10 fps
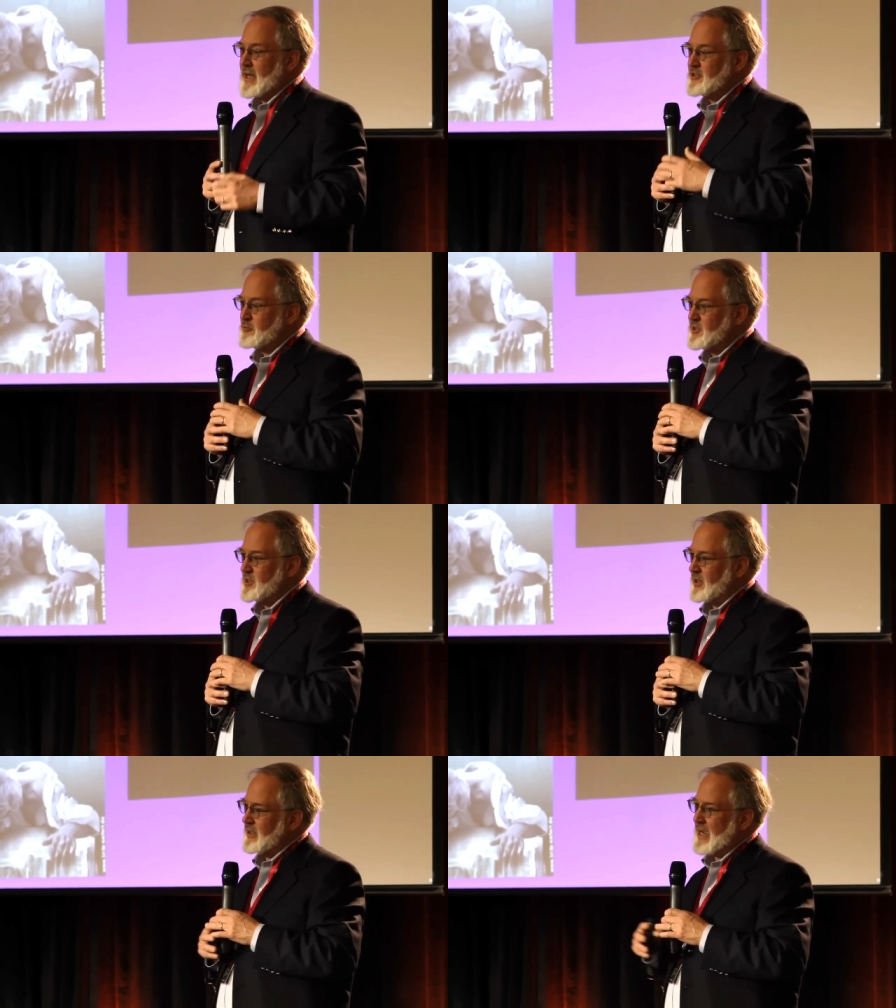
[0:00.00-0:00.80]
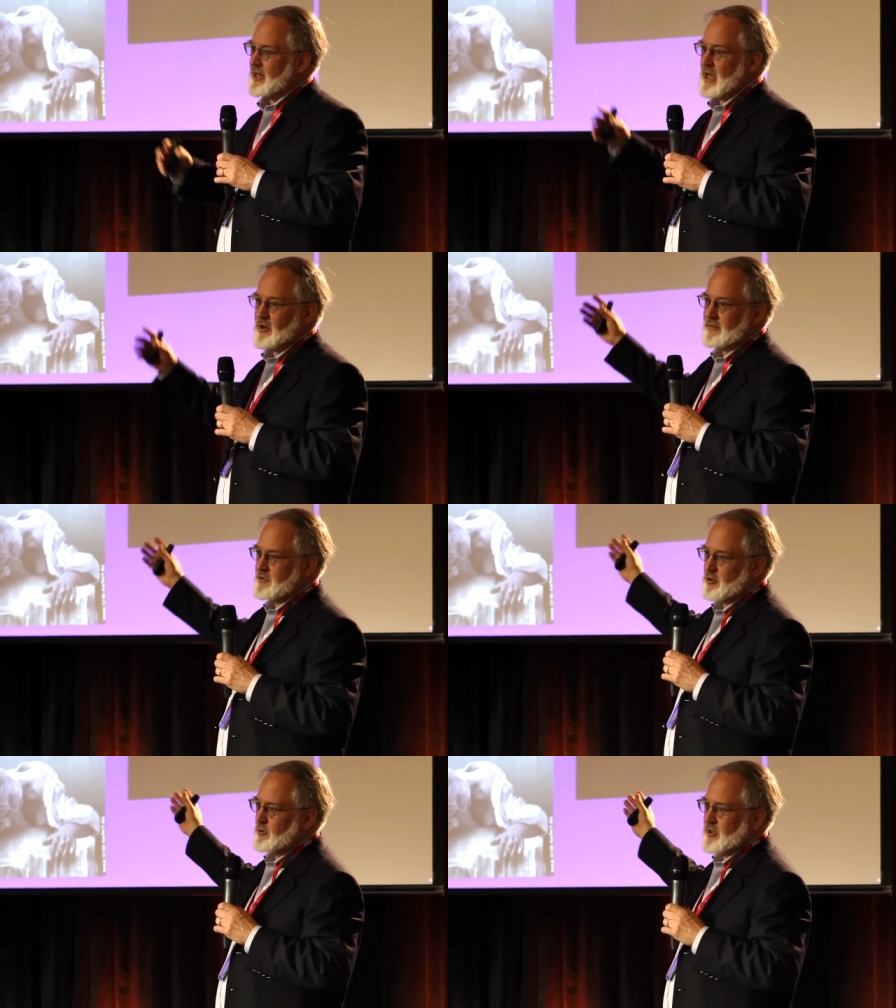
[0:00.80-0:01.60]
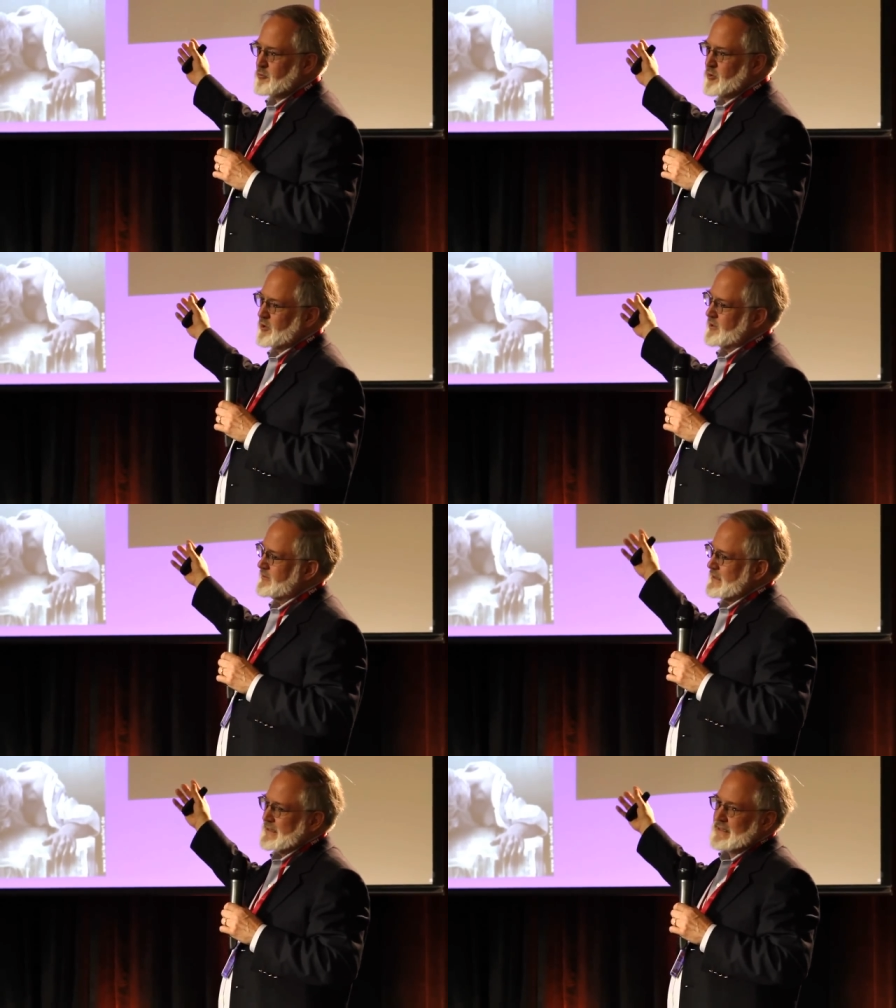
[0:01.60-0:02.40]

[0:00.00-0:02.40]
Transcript: As a result, I now have to go around the world and